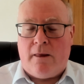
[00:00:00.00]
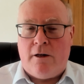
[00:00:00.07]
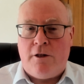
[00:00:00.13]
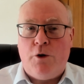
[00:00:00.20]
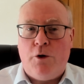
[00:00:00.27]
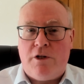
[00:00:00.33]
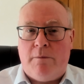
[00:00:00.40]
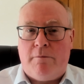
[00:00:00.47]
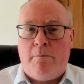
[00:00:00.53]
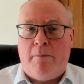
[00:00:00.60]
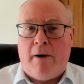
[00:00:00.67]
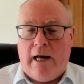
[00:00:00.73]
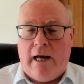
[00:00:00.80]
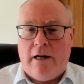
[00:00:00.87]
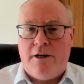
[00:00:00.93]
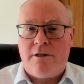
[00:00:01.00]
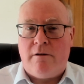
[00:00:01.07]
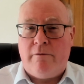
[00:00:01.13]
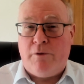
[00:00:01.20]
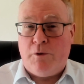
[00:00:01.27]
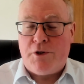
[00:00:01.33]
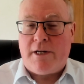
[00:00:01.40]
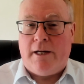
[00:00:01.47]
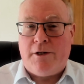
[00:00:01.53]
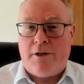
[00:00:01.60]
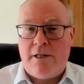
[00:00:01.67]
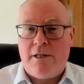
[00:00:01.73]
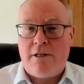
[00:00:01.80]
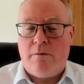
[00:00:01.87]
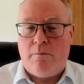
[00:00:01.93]
a huge number of pilots and full-scale
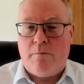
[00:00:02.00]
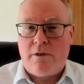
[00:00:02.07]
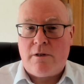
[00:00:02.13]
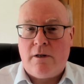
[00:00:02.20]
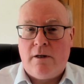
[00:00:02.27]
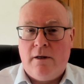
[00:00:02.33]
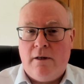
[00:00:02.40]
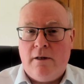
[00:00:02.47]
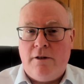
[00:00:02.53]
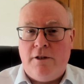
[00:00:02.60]
systems